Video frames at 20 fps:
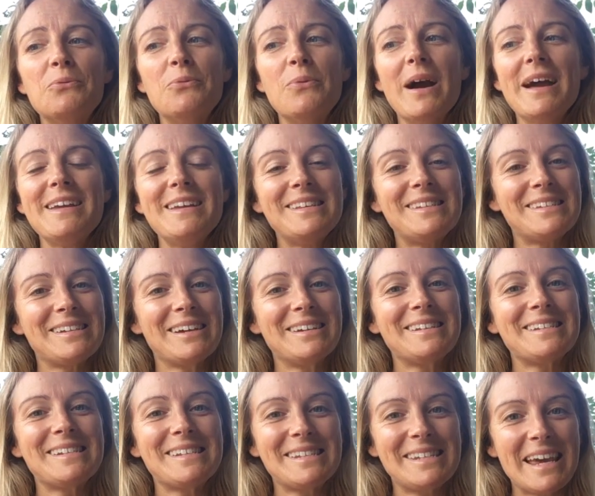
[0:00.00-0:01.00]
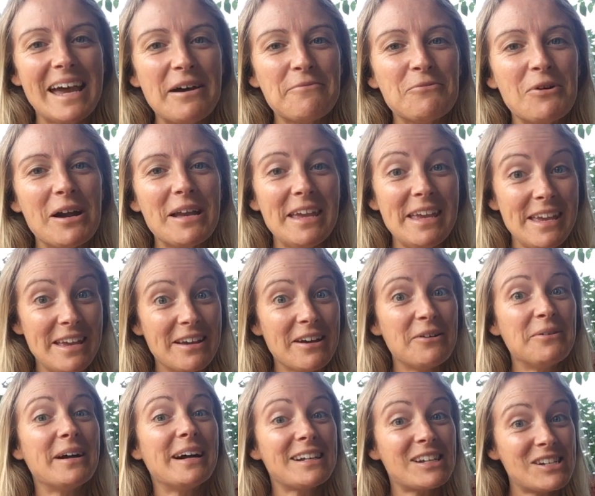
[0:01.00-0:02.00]
ways to understand why
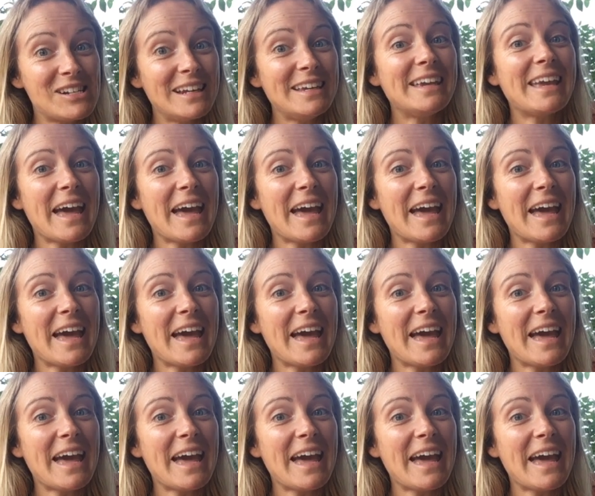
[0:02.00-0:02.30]
ego actually